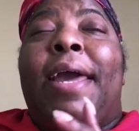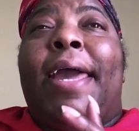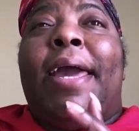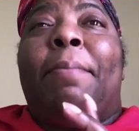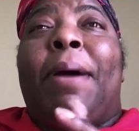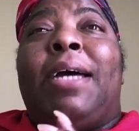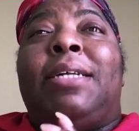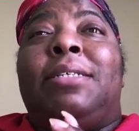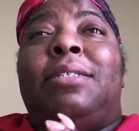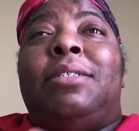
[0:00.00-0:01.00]
and
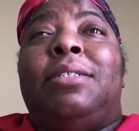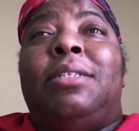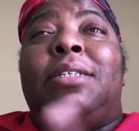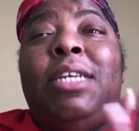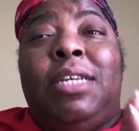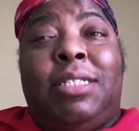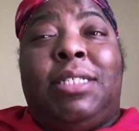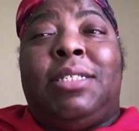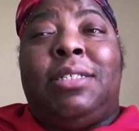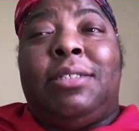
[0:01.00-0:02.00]
my
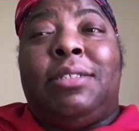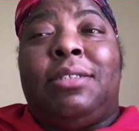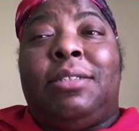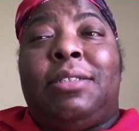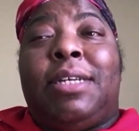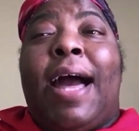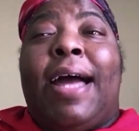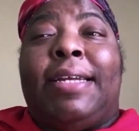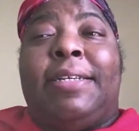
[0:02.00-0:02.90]
niece got